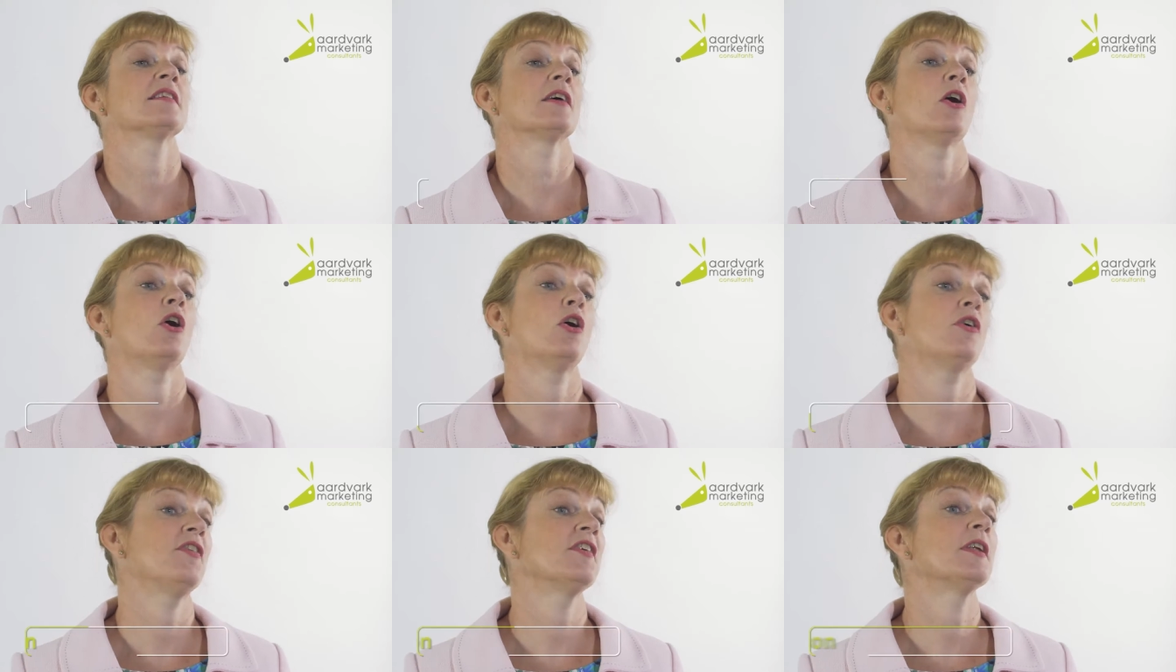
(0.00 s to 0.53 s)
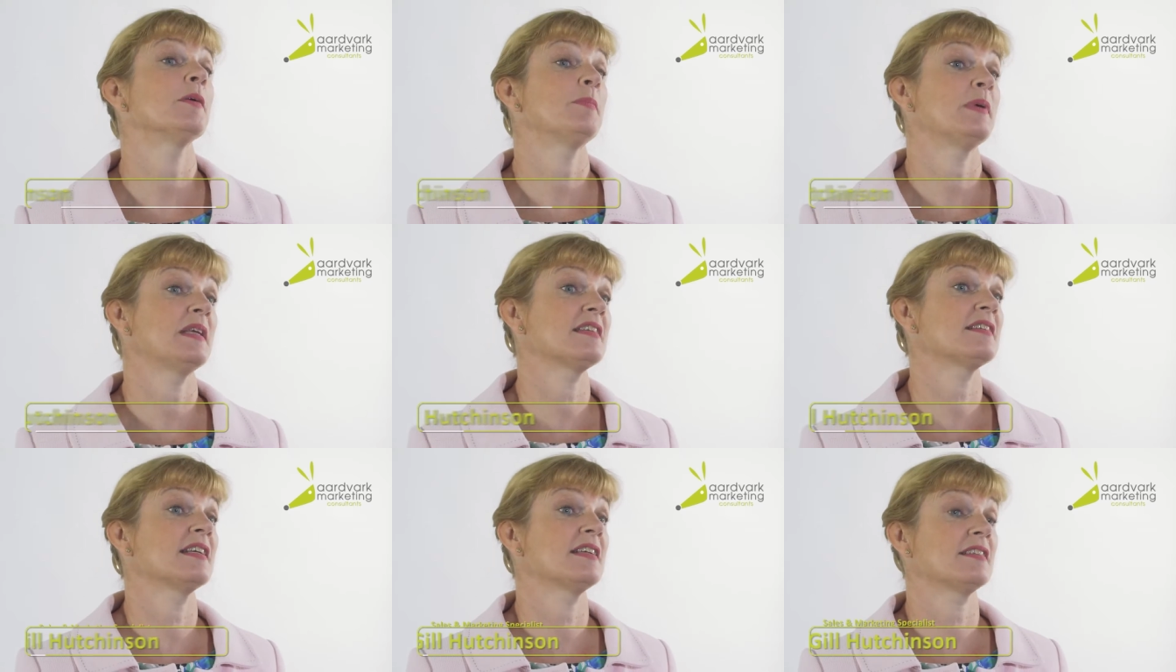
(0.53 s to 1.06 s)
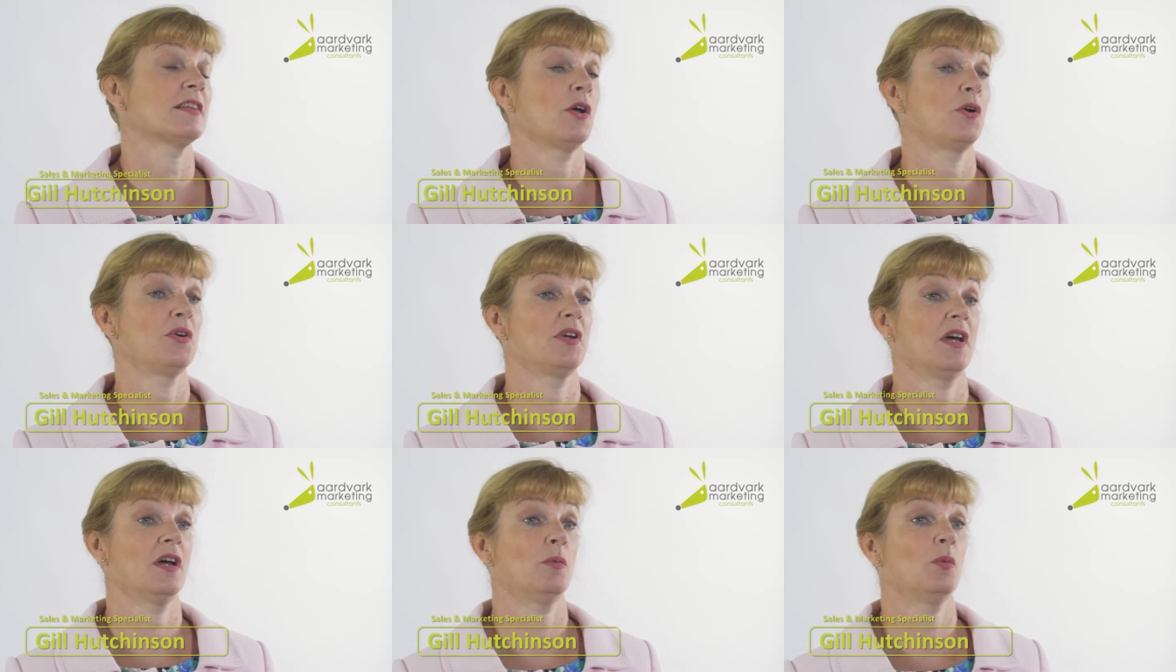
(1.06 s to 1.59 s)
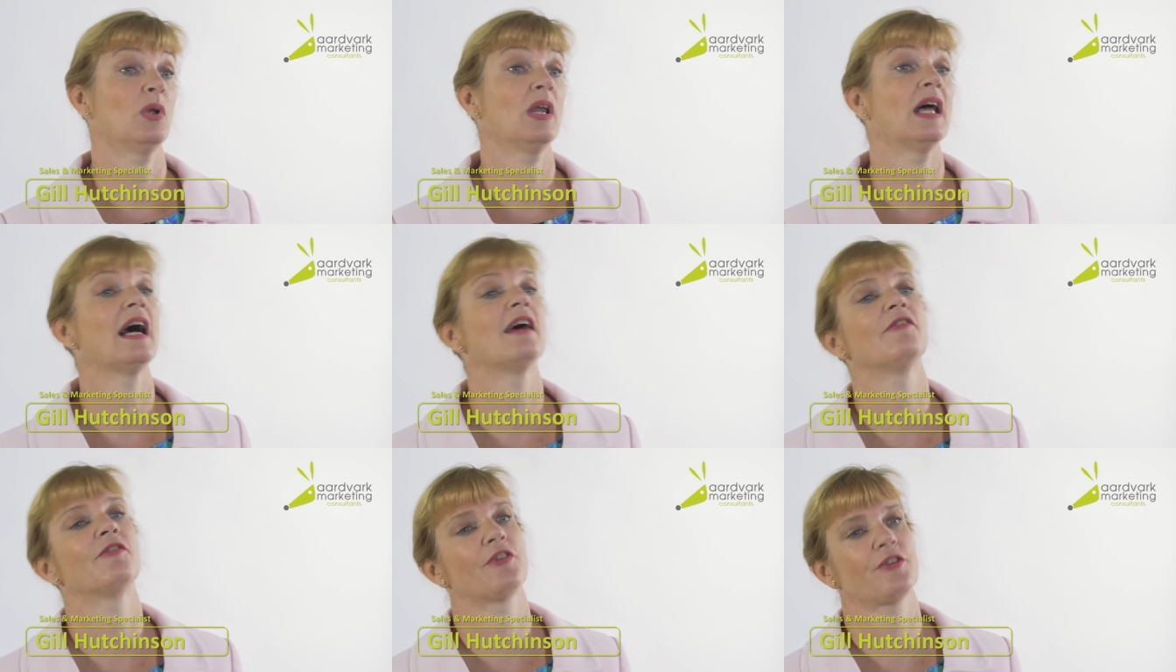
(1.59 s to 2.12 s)
So often a business owner
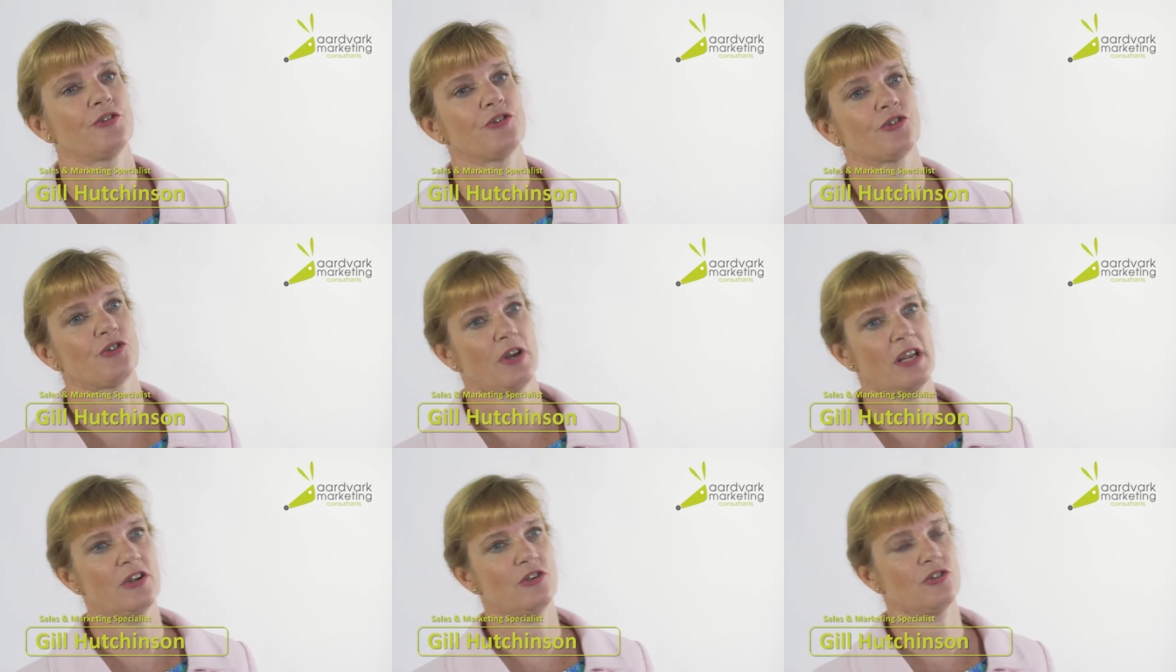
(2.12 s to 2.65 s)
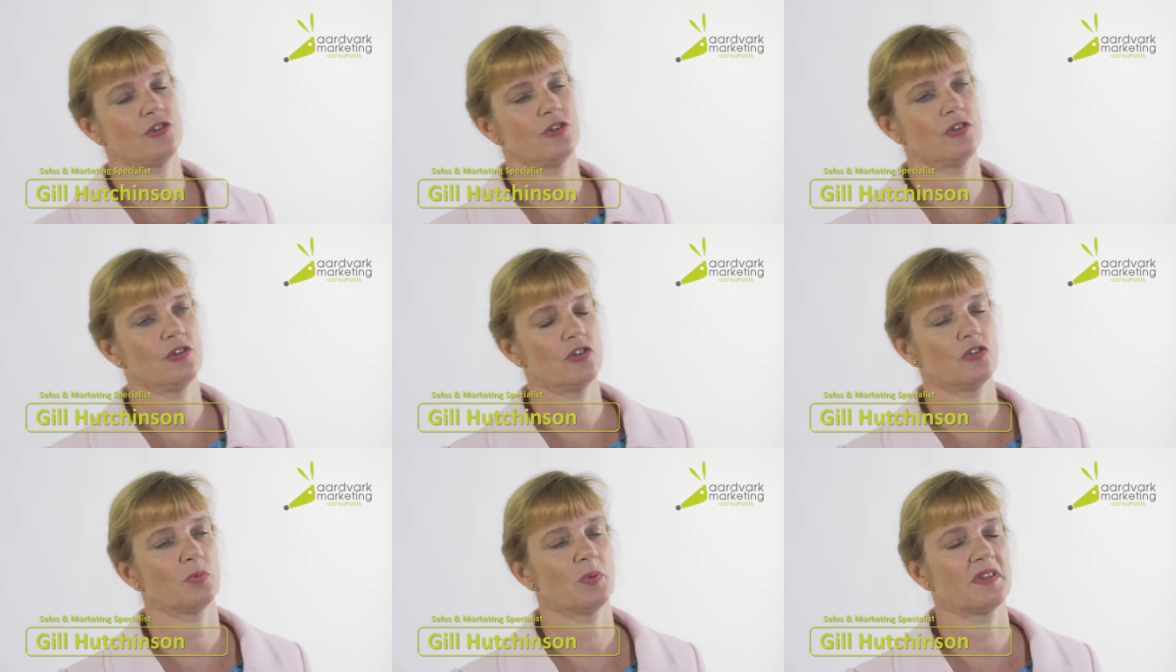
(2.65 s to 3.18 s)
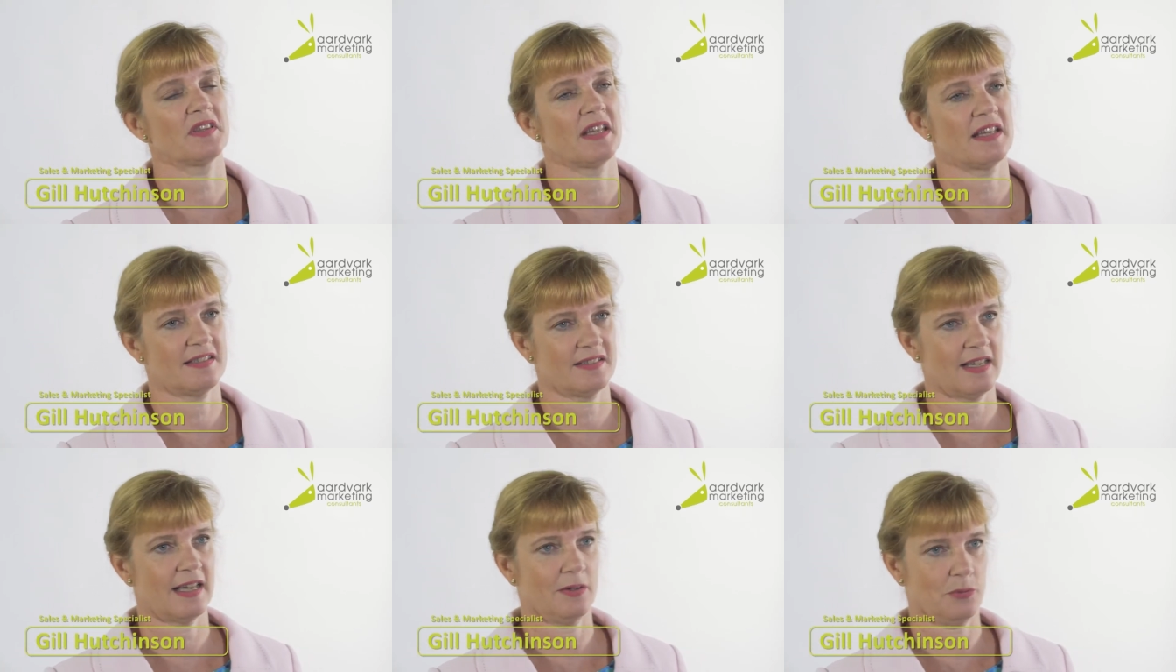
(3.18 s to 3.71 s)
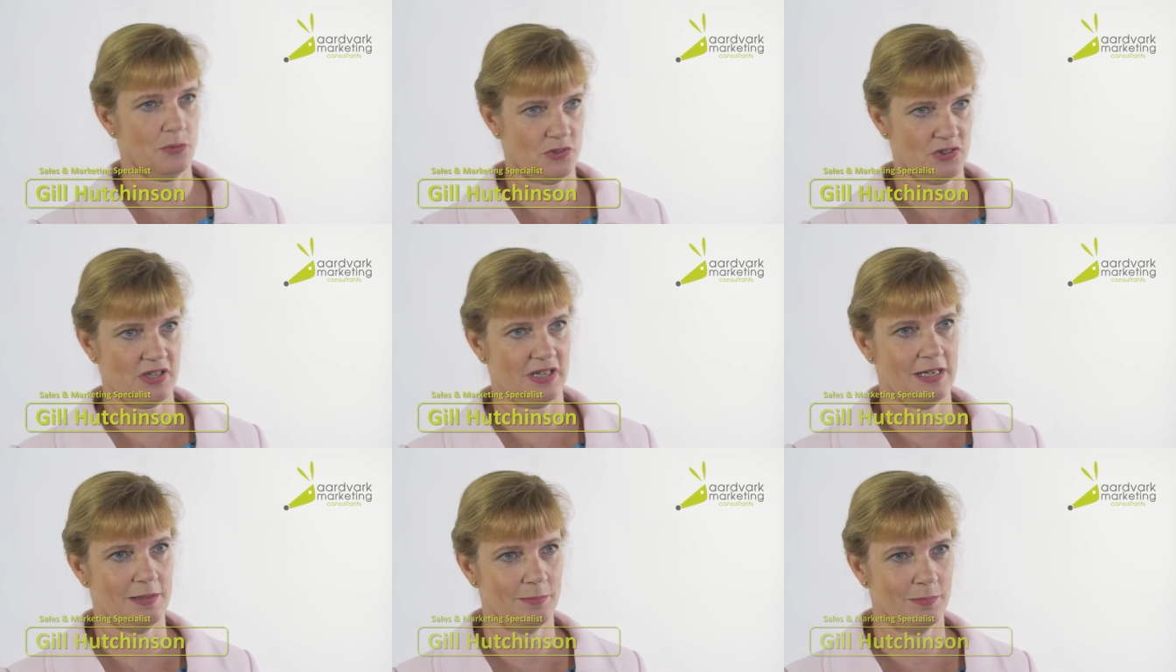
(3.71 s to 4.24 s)
will have frustrations with their sales
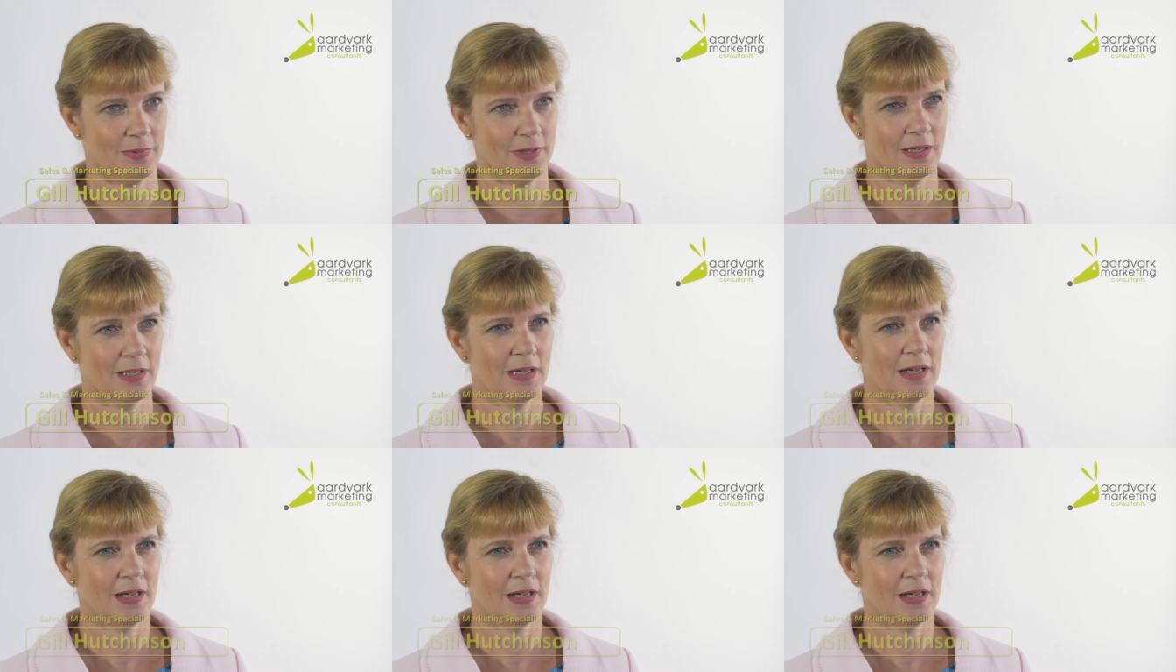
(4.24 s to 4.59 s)
team.